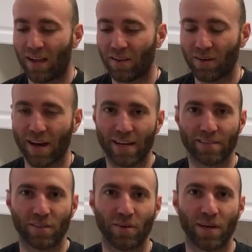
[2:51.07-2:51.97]
Alright,
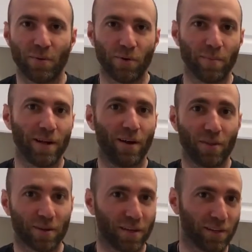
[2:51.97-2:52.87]
so I wore my
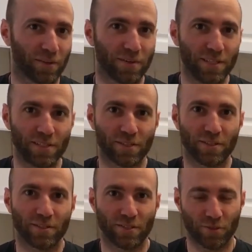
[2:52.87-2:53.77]
other Colorado
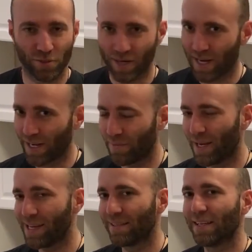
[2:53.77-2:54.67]
t-shirt to try and
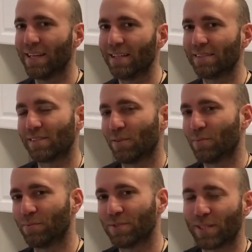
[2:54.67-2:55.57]
maintain
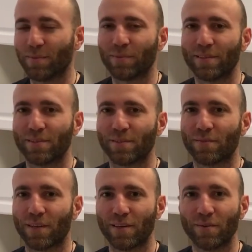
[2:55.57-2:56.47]
some semblance of
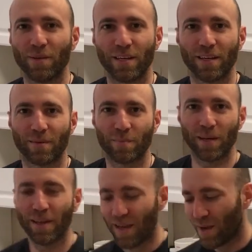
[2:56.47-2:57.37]
continuity here.
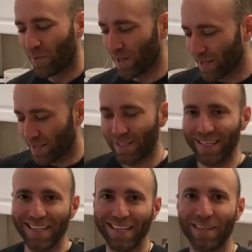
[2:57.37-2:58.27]
But we let the
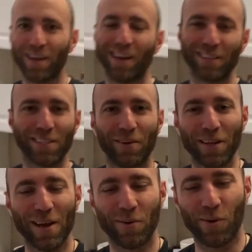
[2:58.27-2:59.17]
tea settle
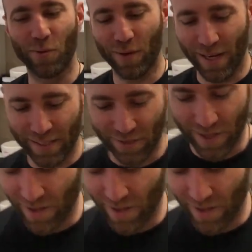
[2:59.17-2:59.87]
down overnight, so